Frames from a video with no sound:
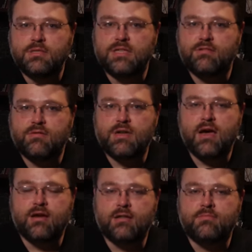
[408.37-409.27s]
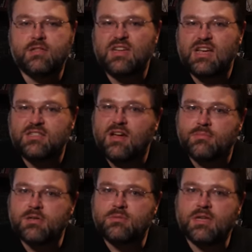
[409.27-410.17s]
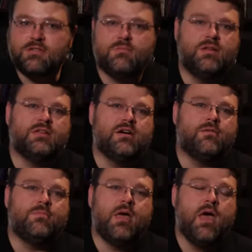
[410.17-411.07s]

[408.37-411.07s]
Z390, the desktop chipsets from Intel.